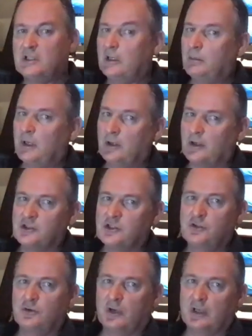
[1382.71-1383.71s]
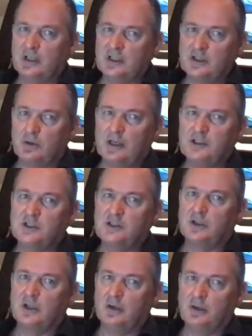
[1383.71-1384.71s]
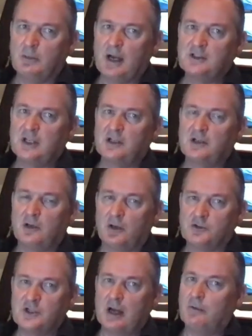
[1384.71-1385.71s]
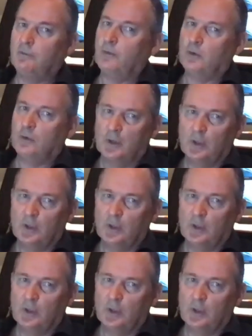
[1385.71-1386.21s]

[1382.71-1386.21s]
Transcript: because during this crisis, you know, the mines can close down for